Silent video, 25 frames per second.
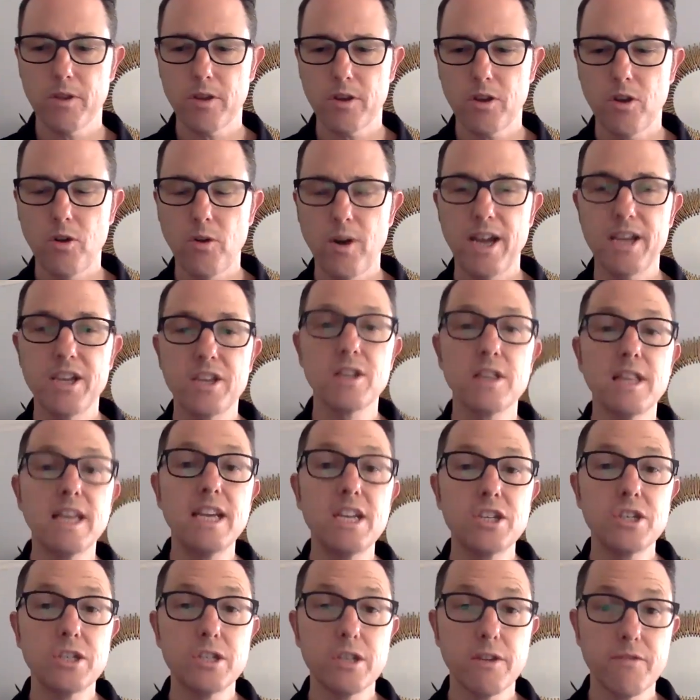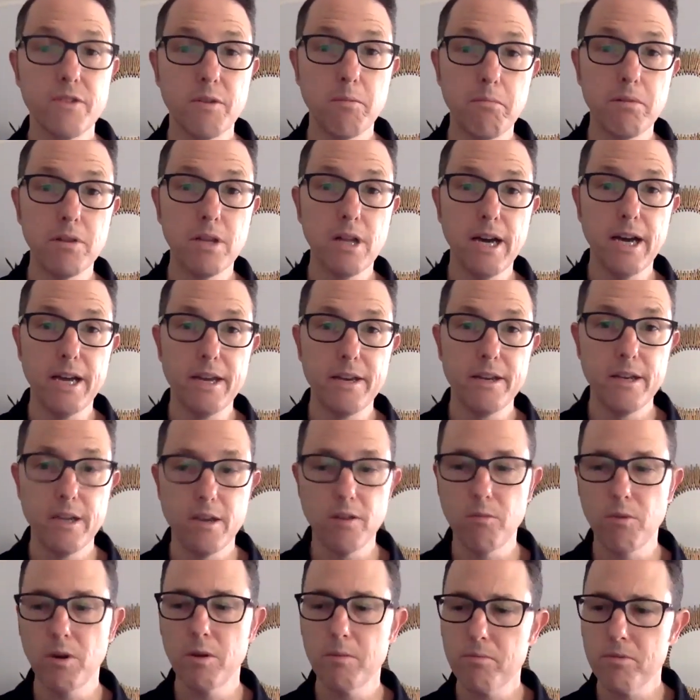coagulation of the blood
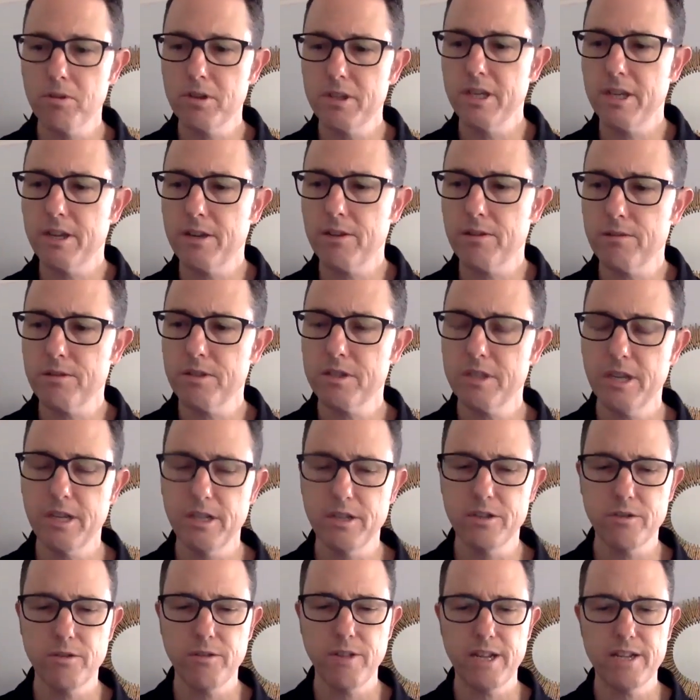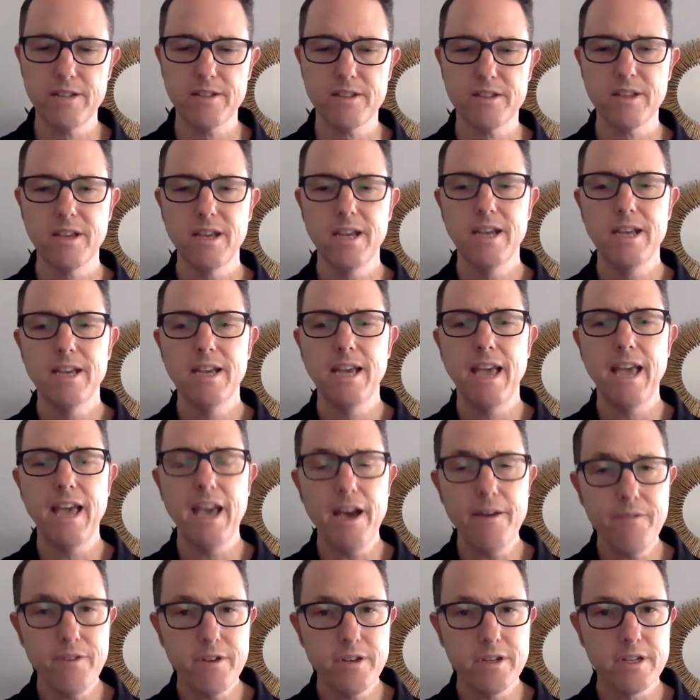in one particular study. So that's
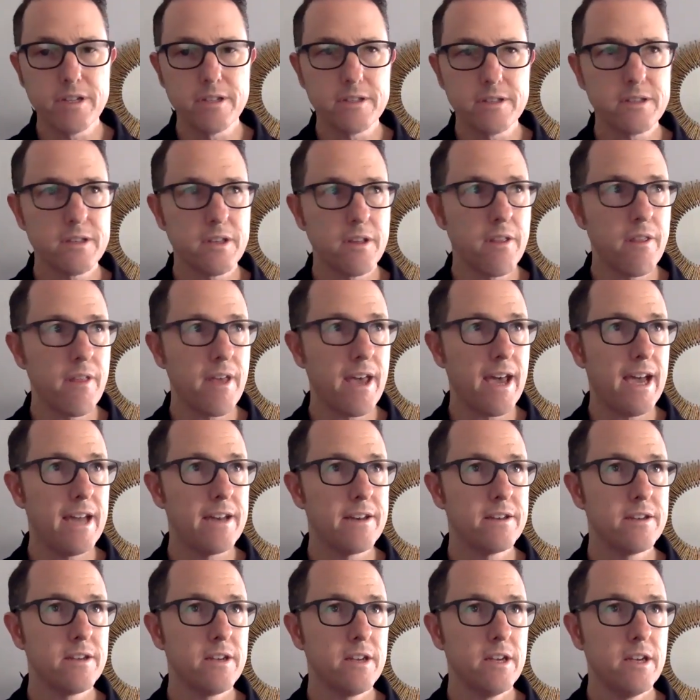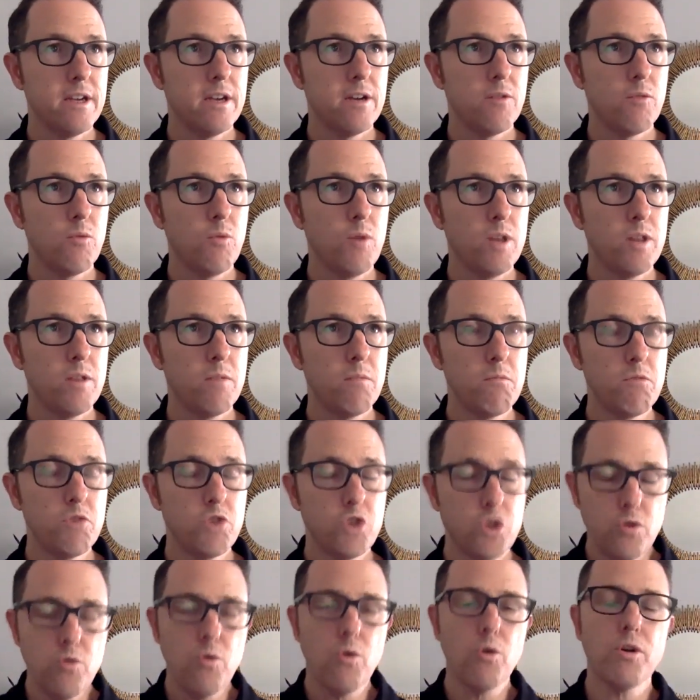evidence that when
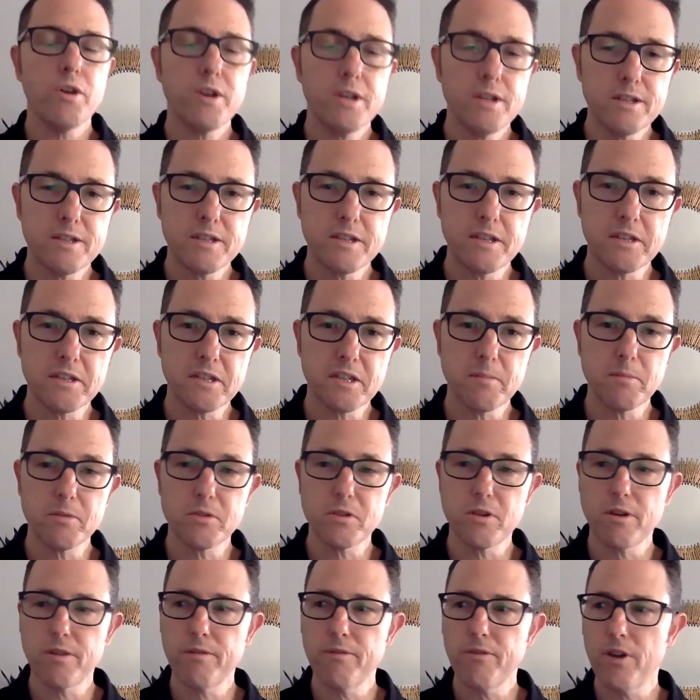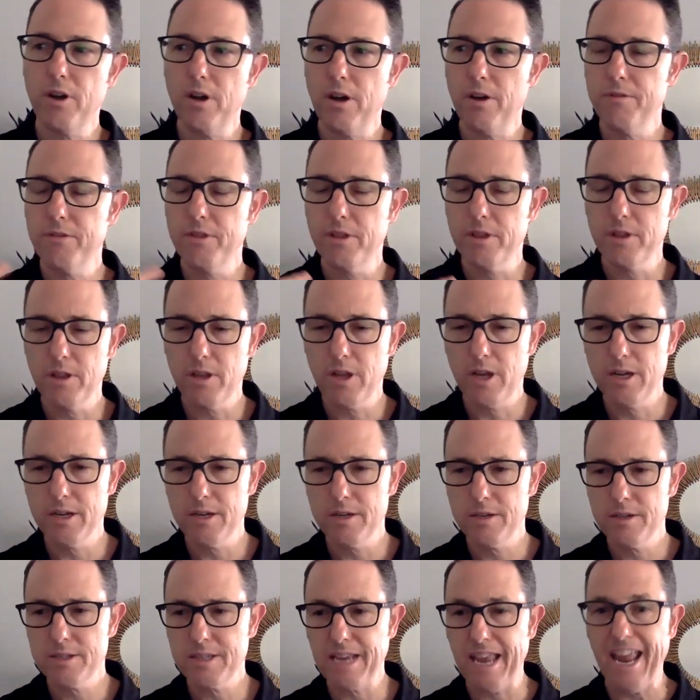two organ systems are involved, the
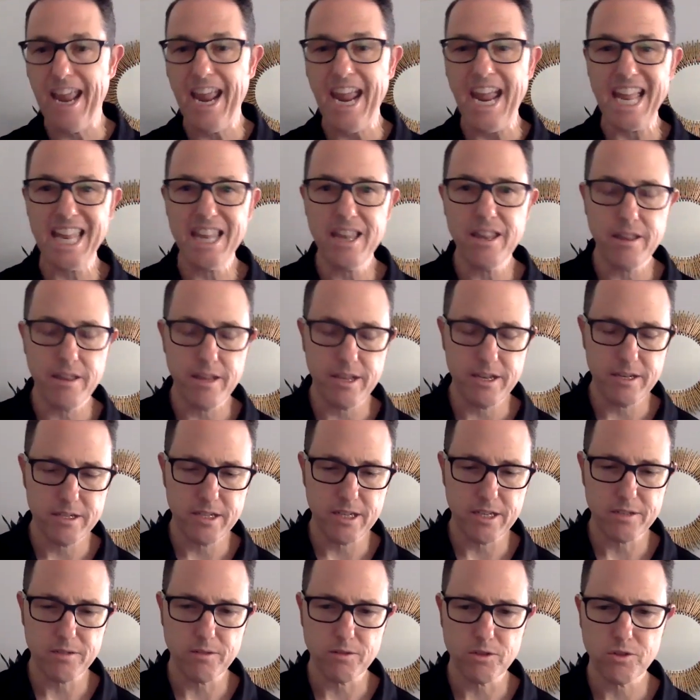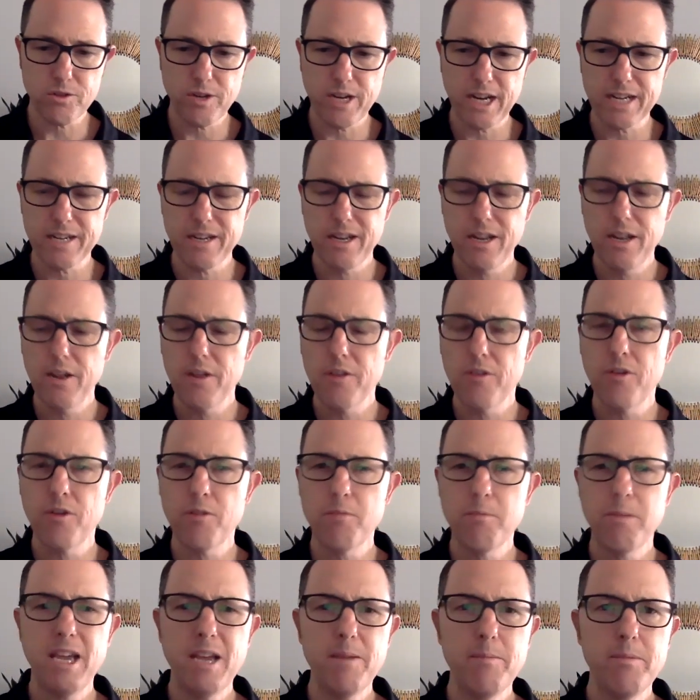lungs and the intestinal tract, there
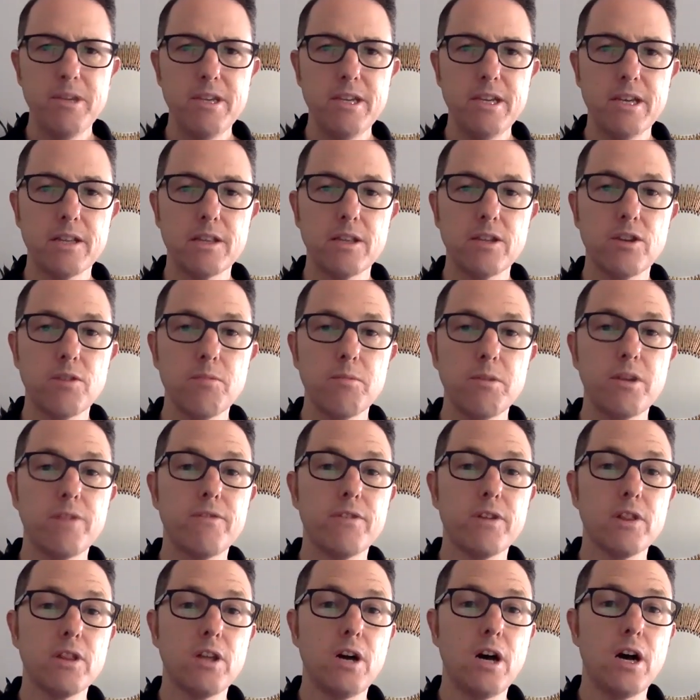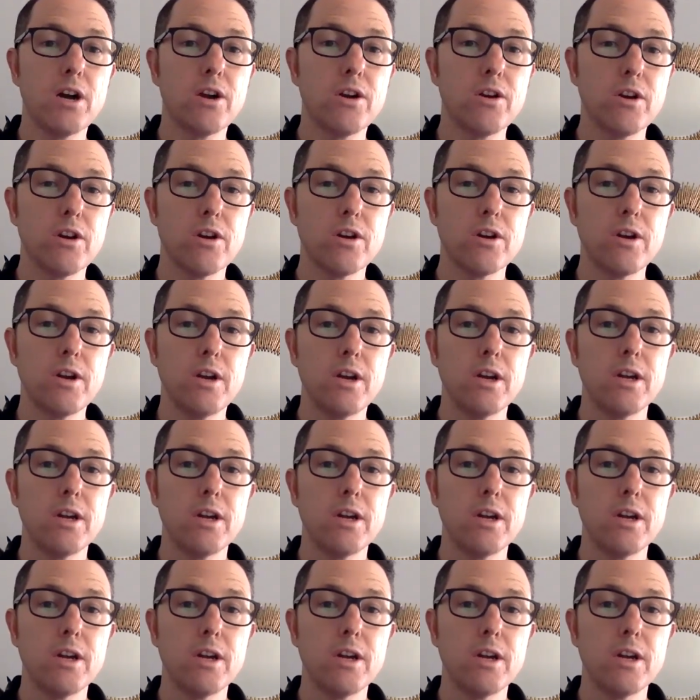may be a little bit of a longer